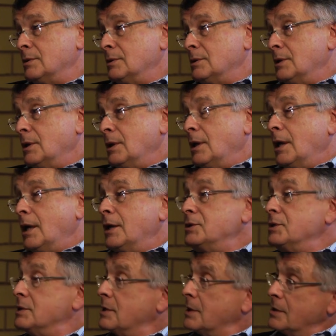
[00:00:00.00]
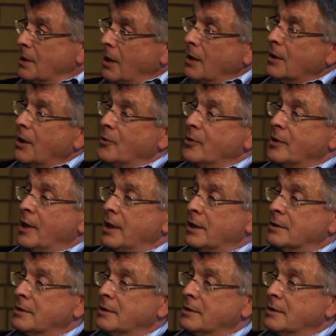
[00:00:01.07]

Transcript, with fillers: Uh-huh. And she said, I'll go with that.